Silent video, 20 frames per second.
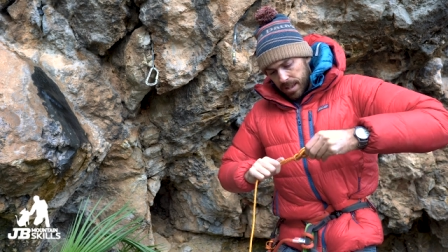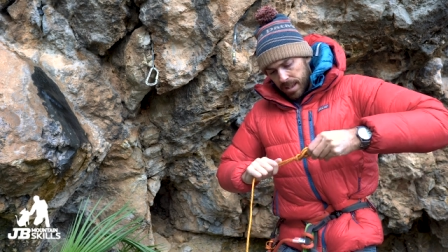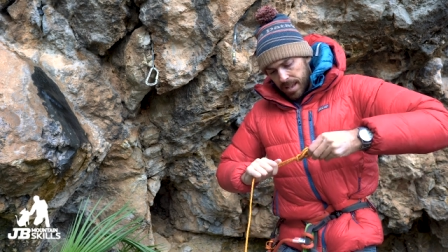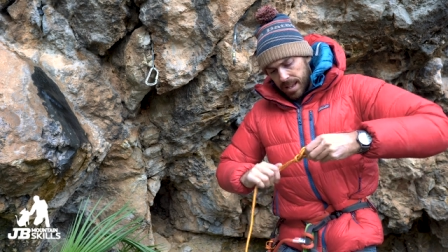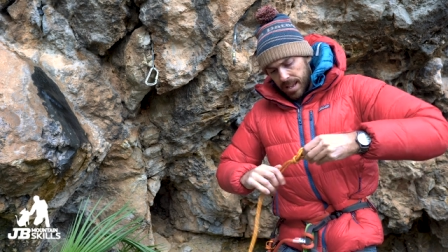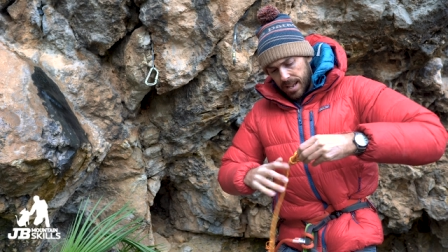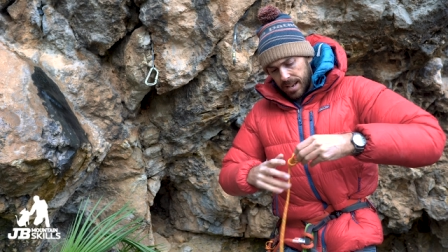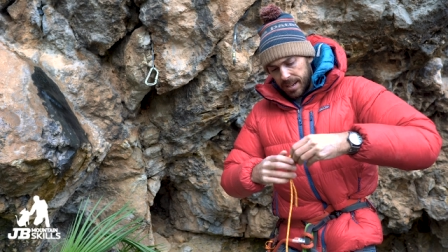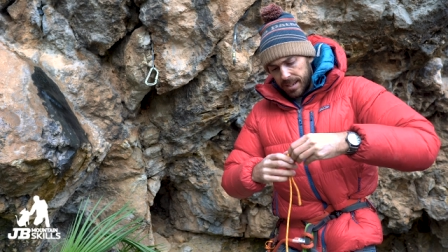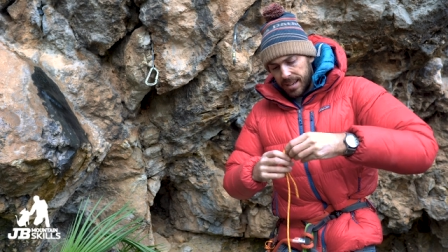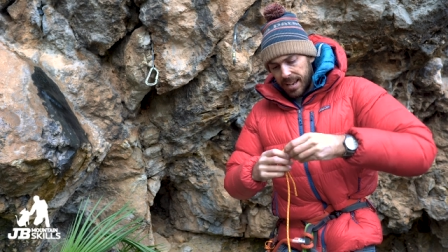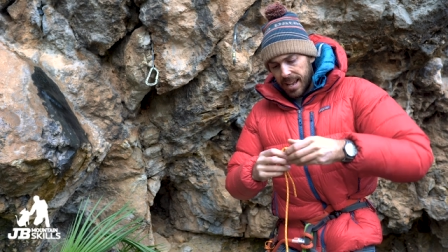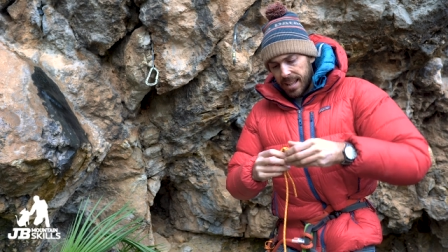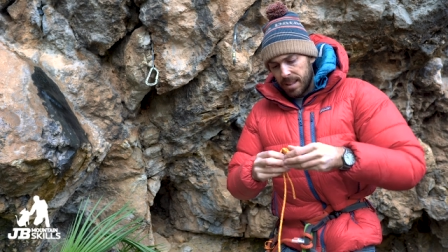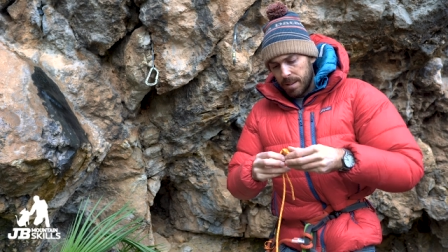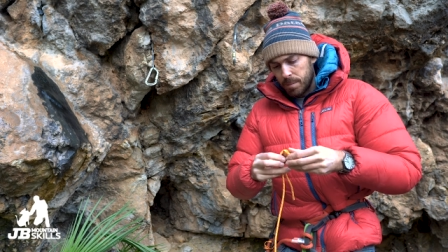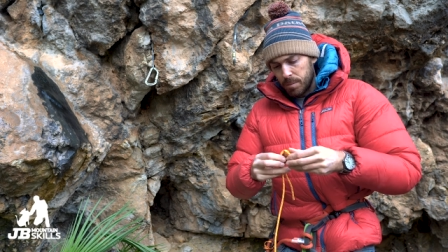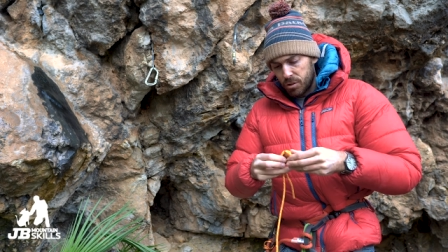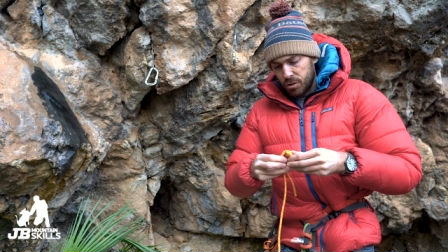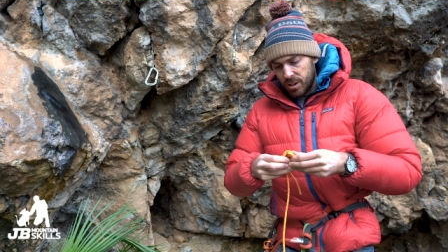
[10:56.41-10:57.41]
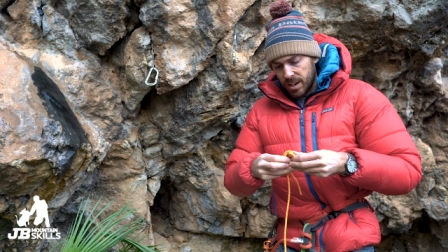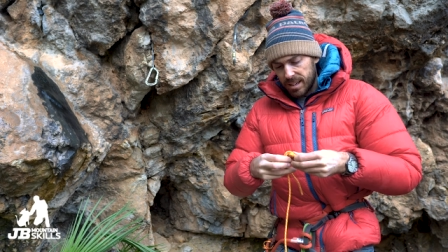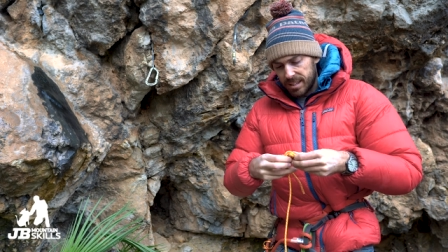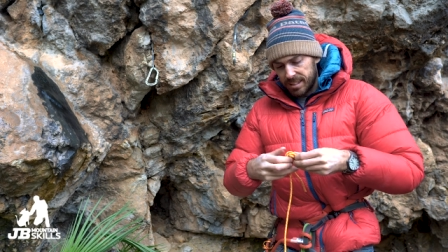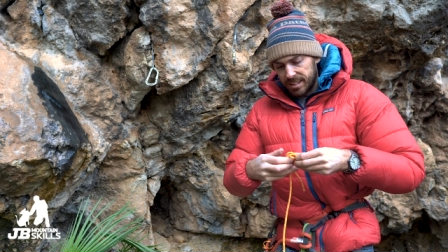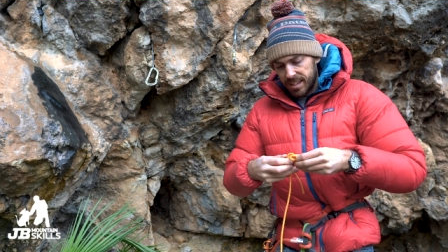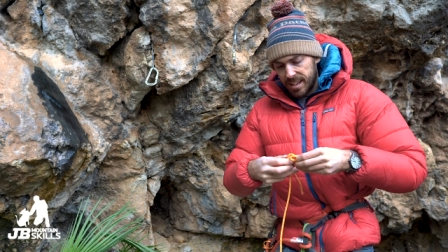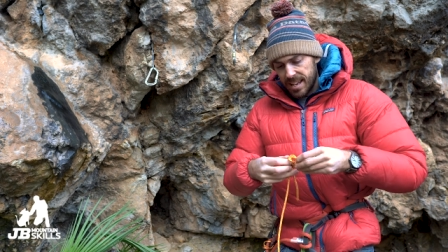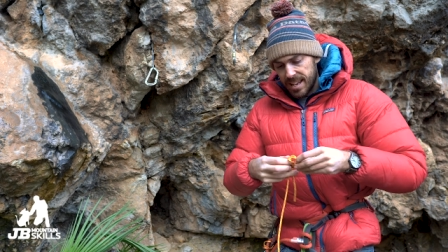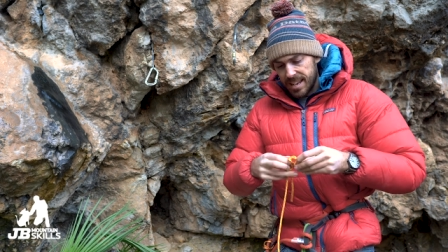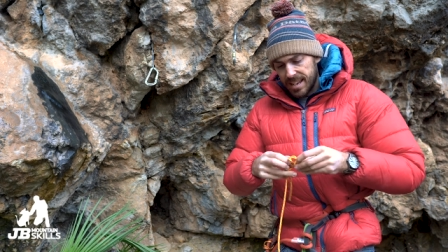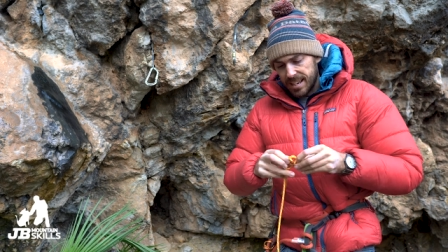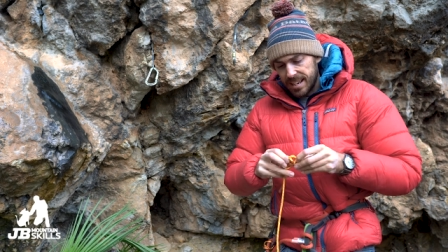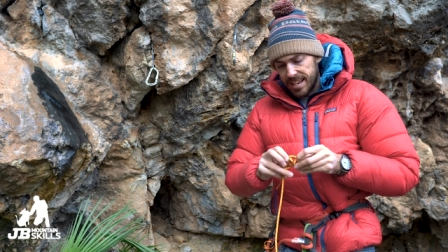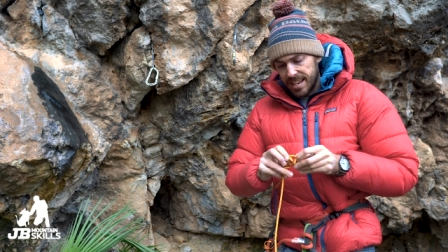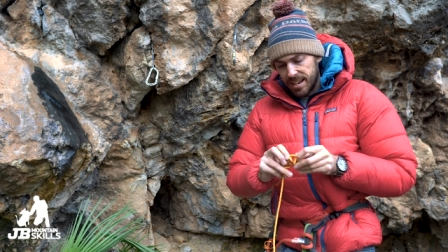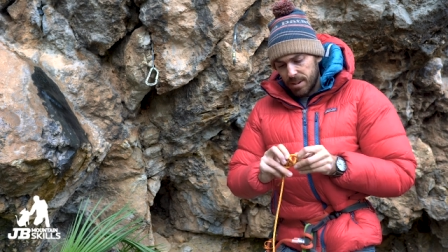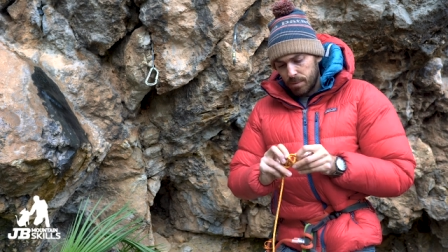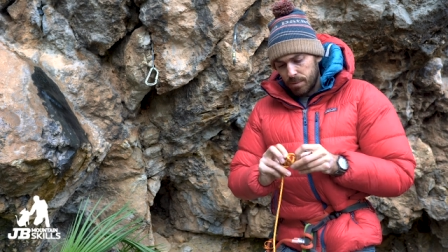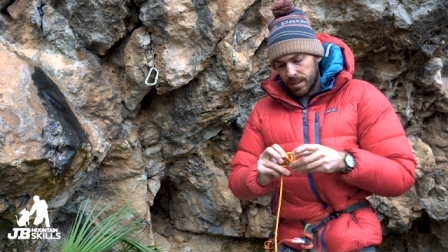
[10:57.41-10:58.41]
and get them dressed
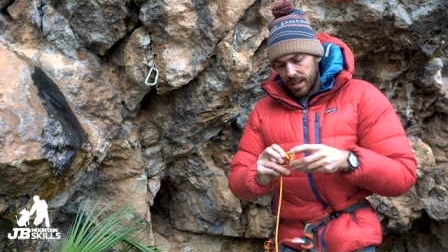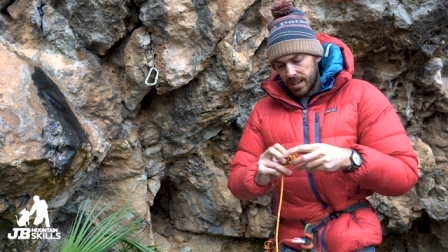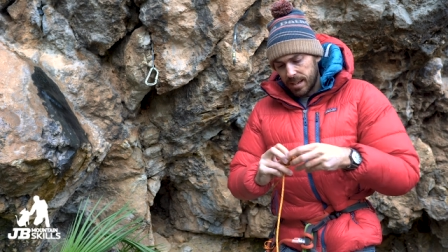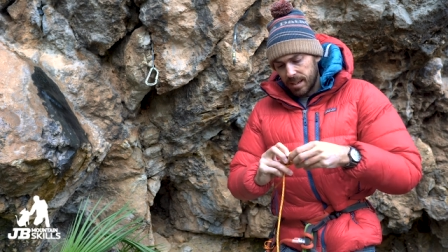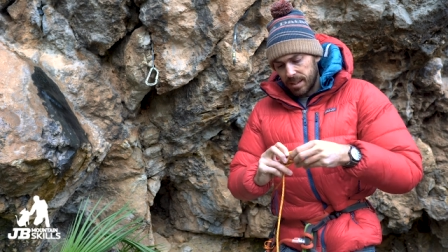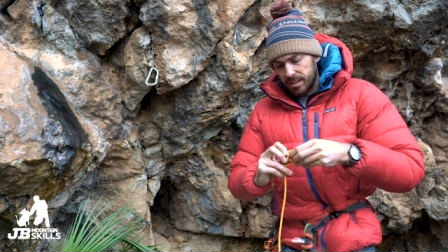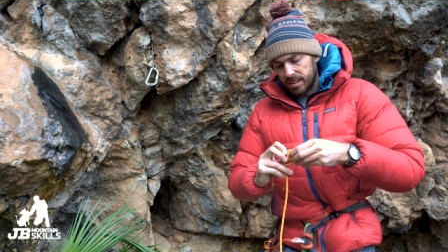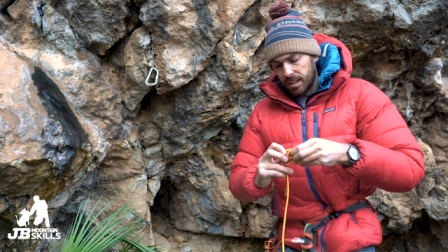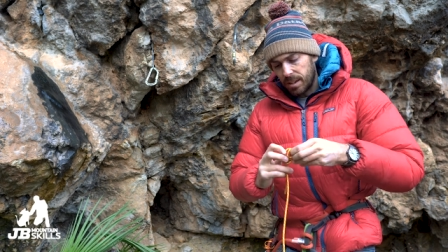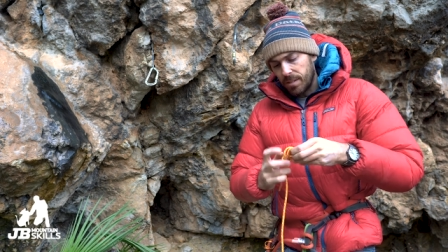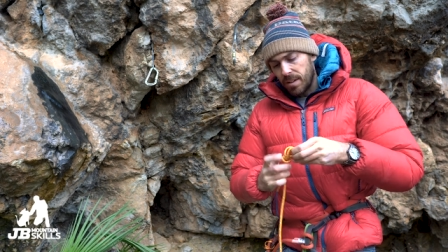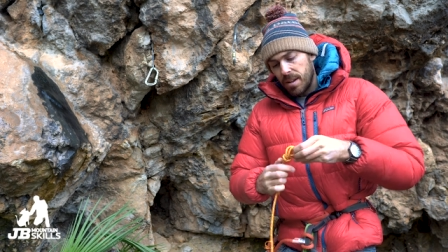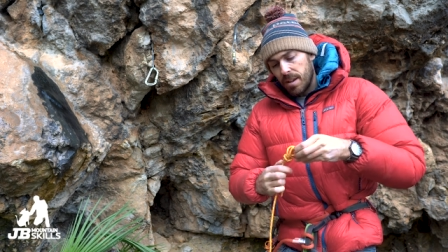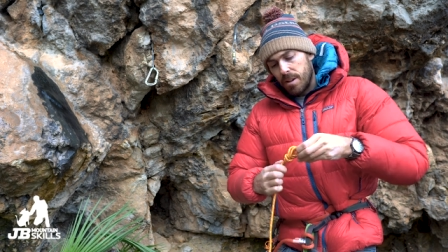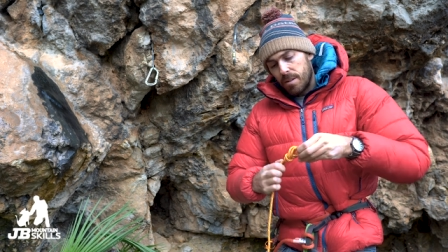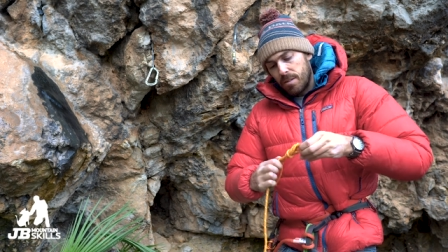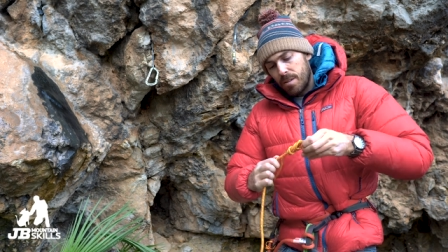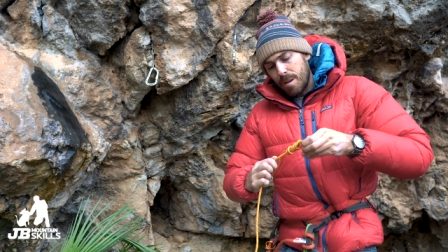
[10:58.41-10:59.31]
neatly and all that kind of stuff.